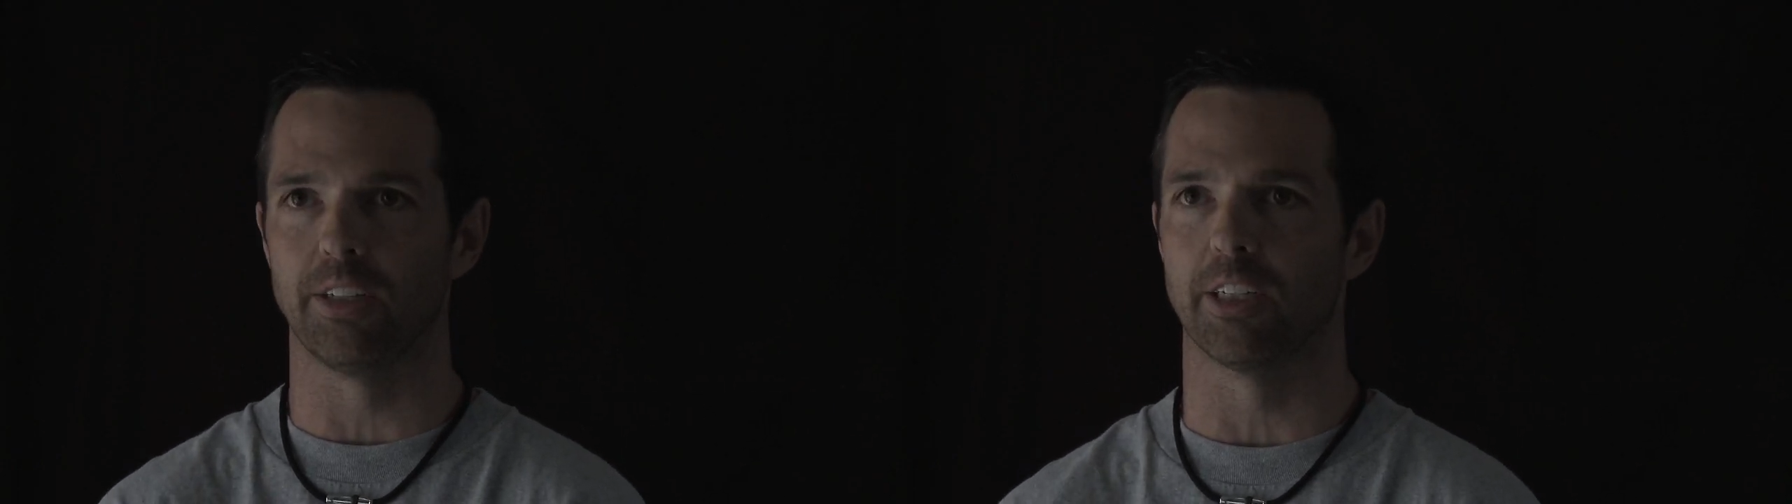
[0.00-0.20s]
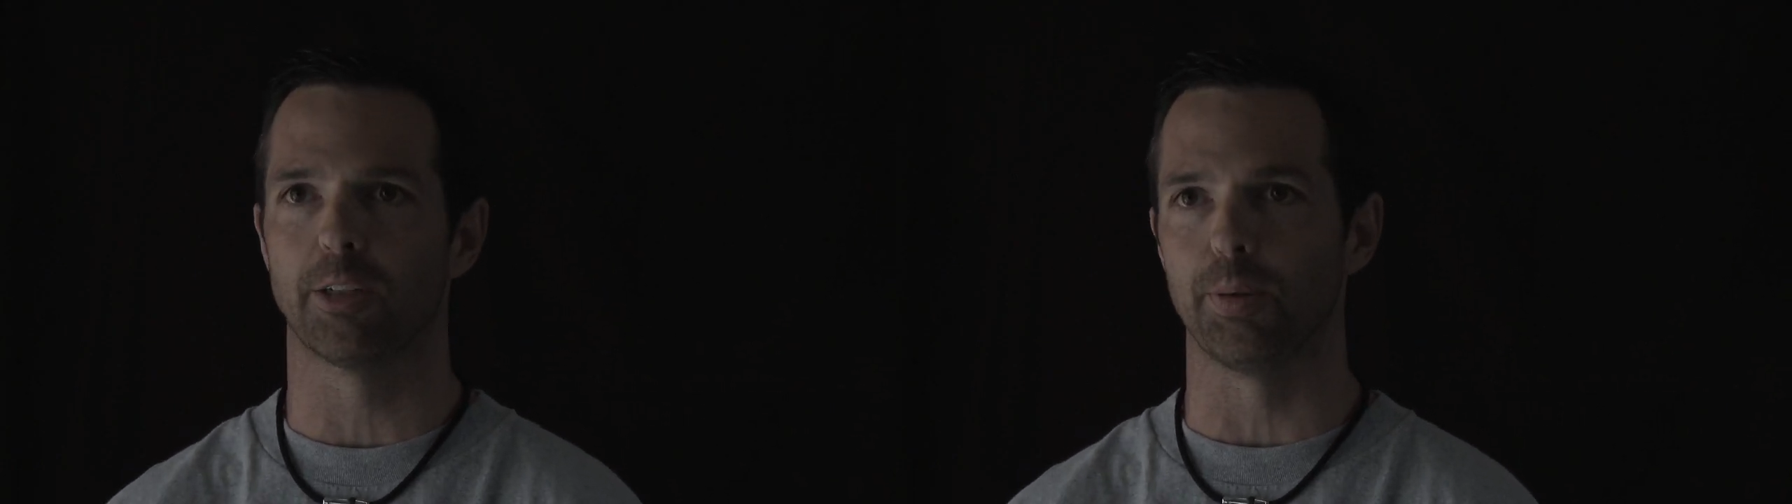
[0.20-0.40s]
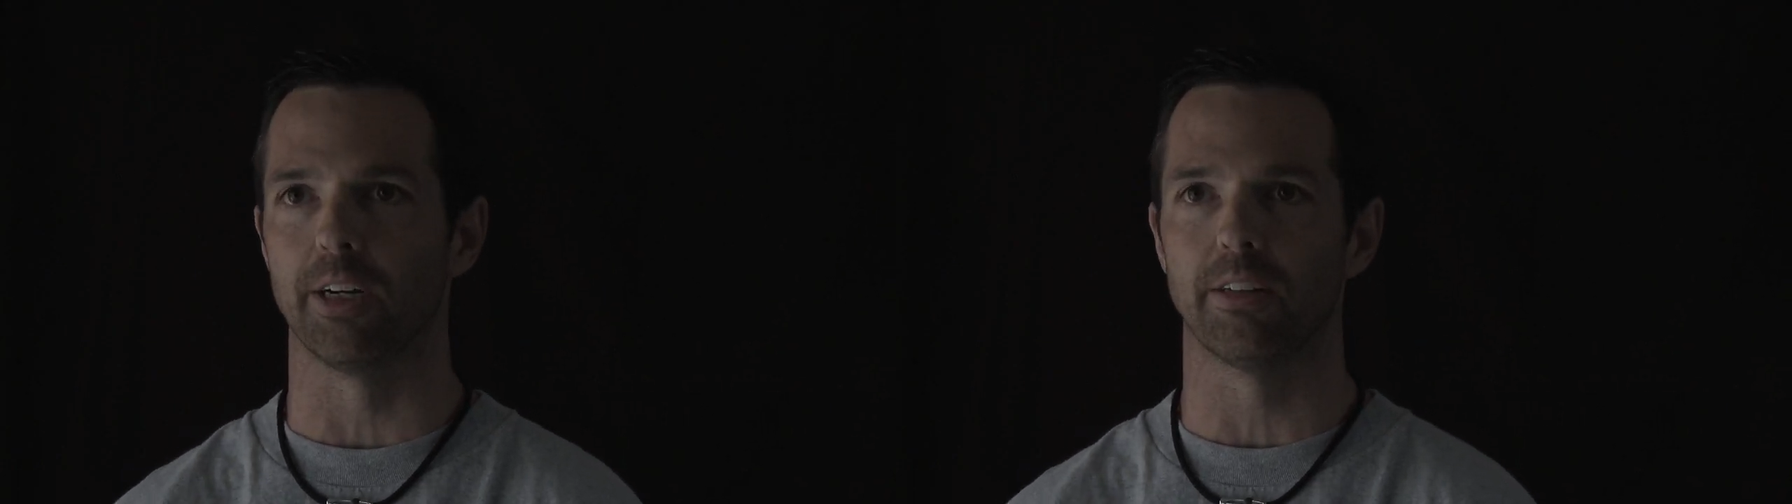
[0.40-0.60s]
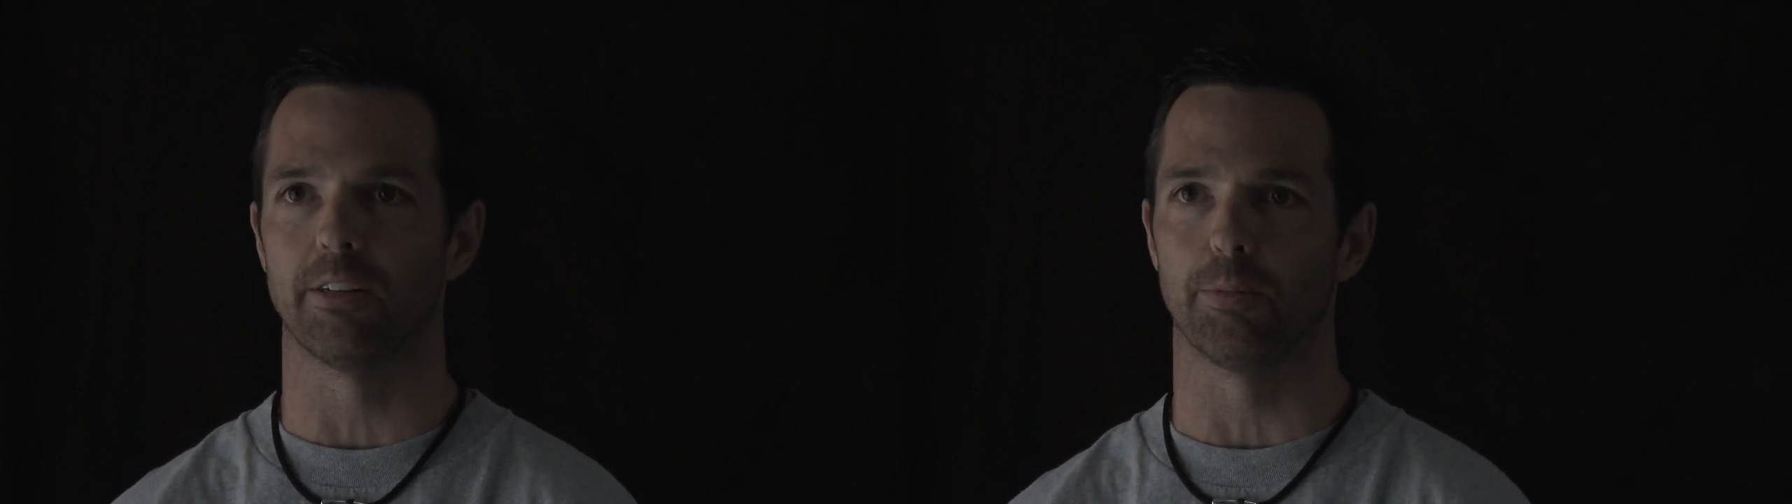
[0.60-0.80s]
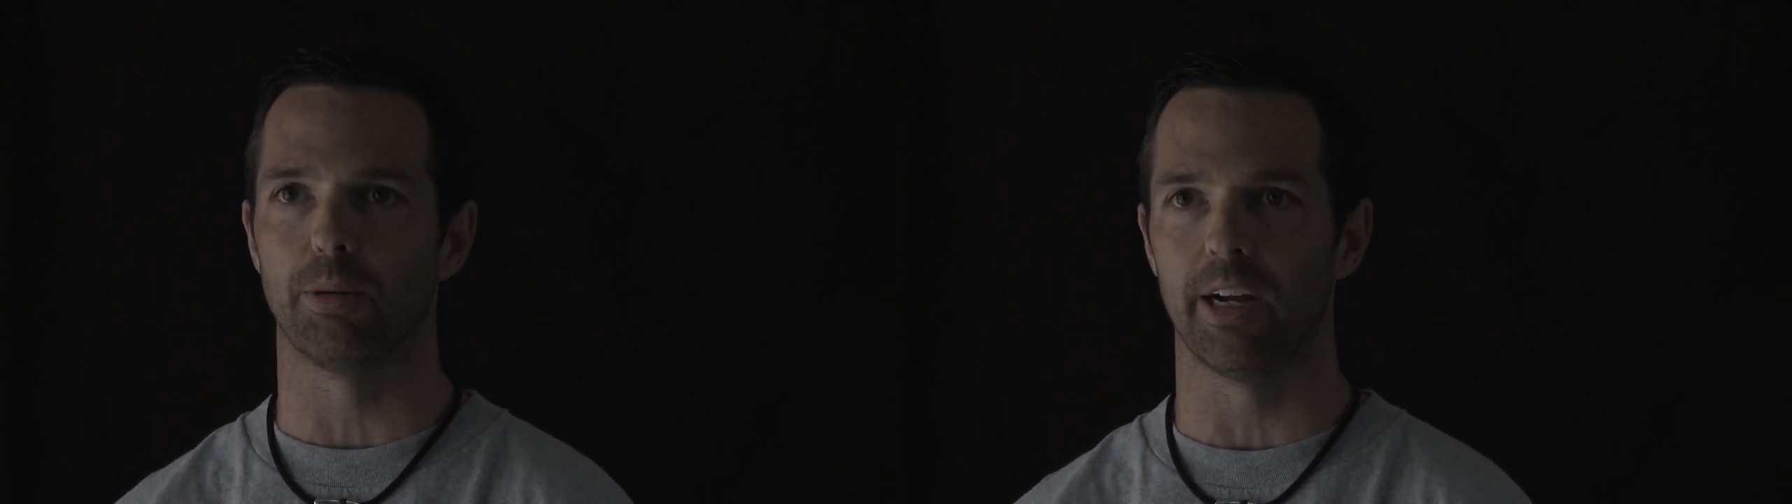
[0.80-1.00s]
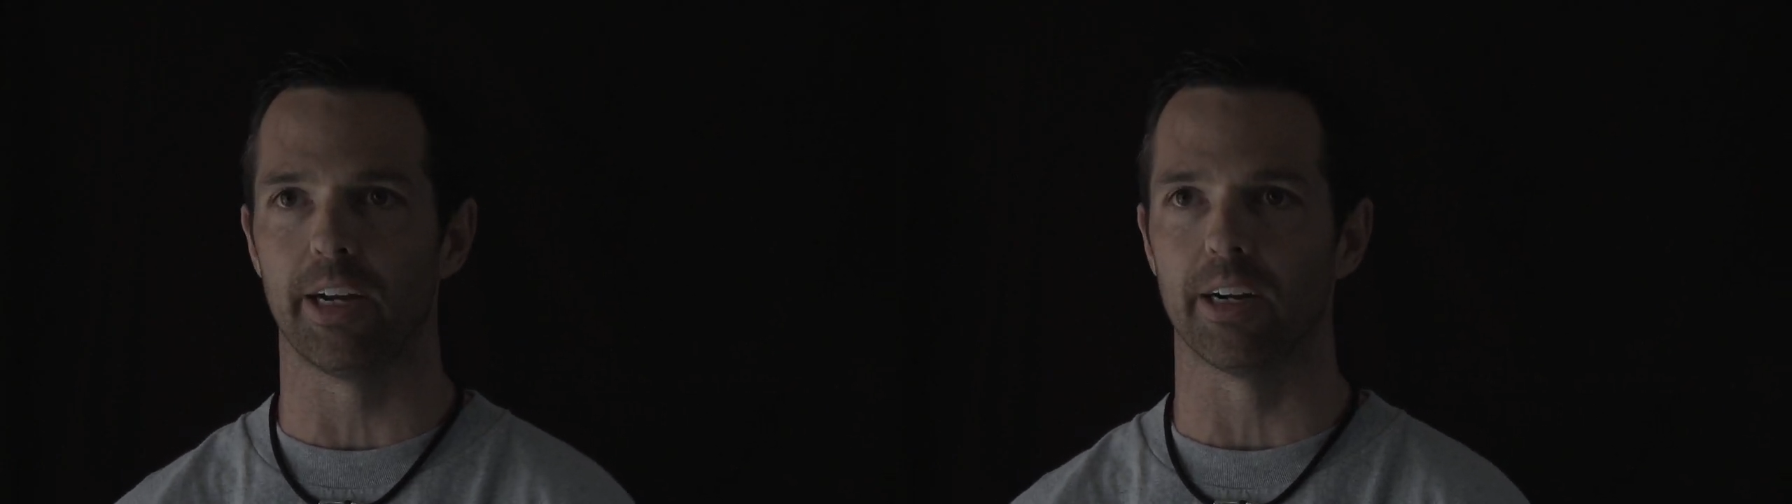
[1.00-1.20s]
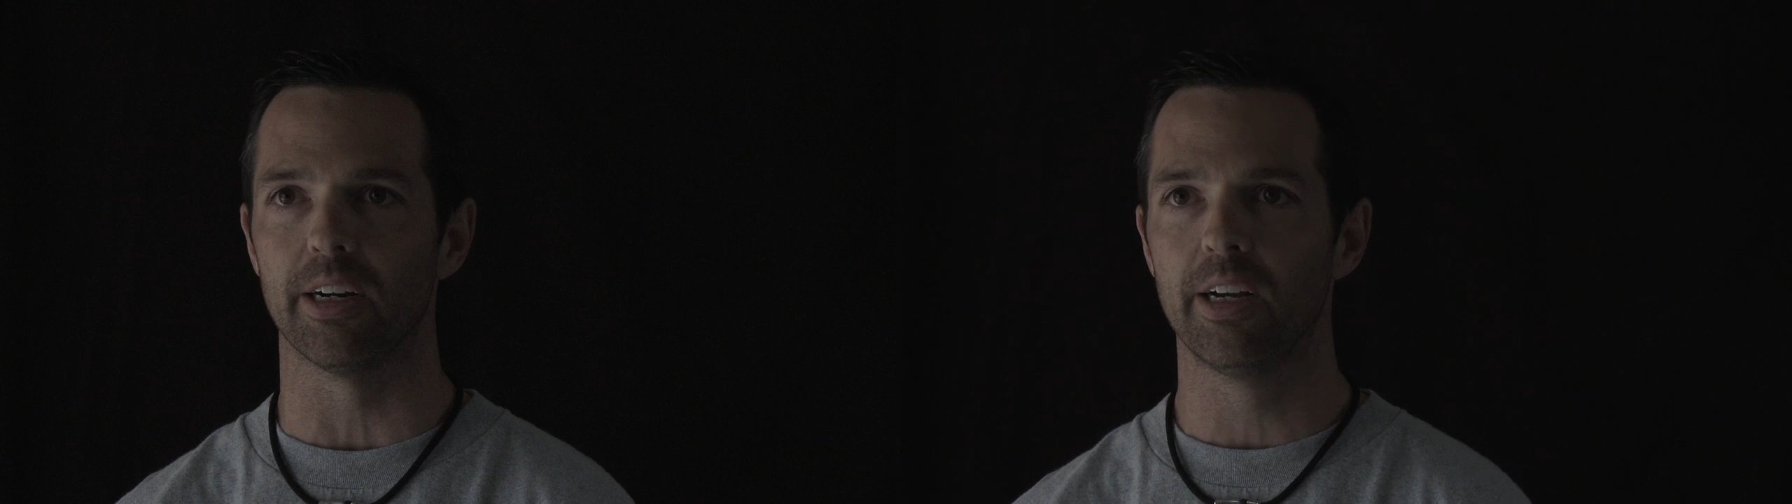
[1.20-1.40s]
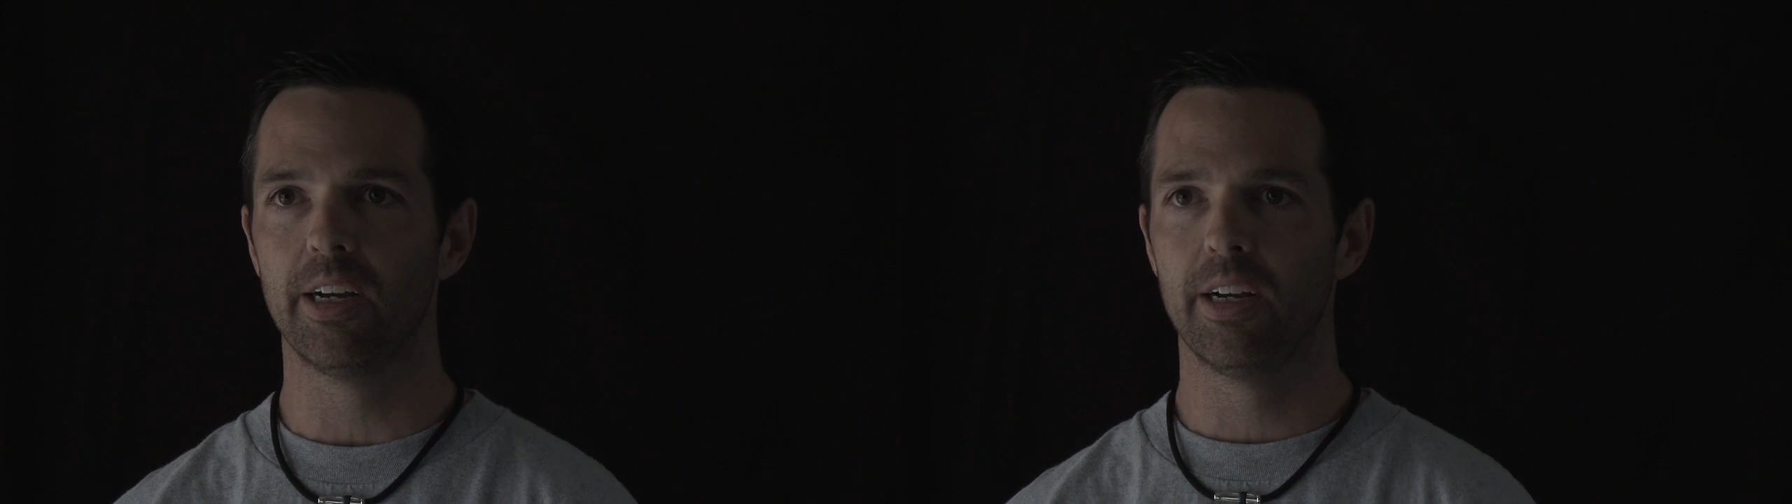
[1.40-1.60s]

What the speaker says: and experience as a player